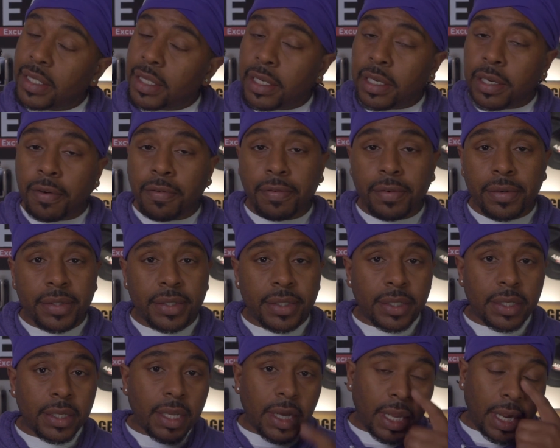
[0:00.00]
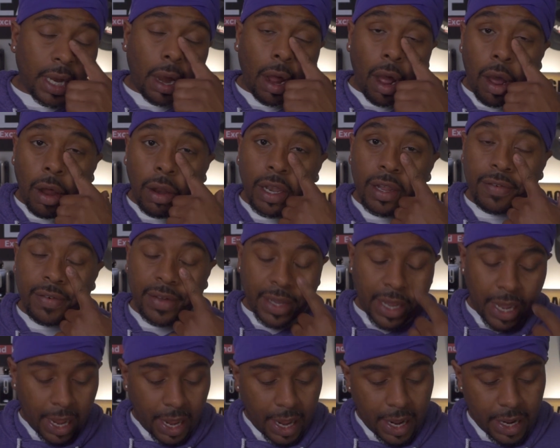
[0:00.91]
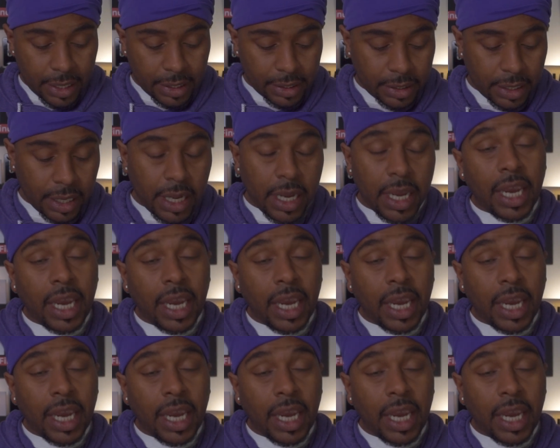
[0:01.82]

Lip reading: difference in all of it, guys.